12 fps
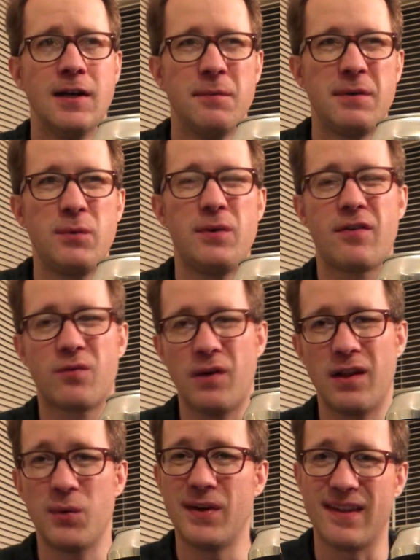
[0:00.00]
But when you
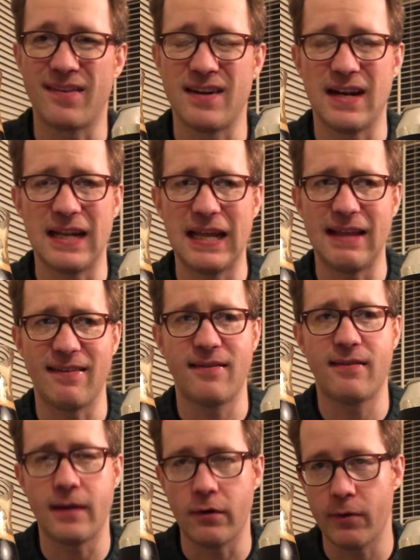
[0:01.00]
swallow it, it's not as
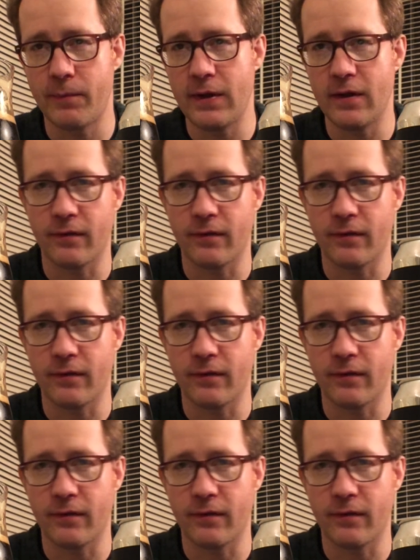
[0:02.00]
syrupy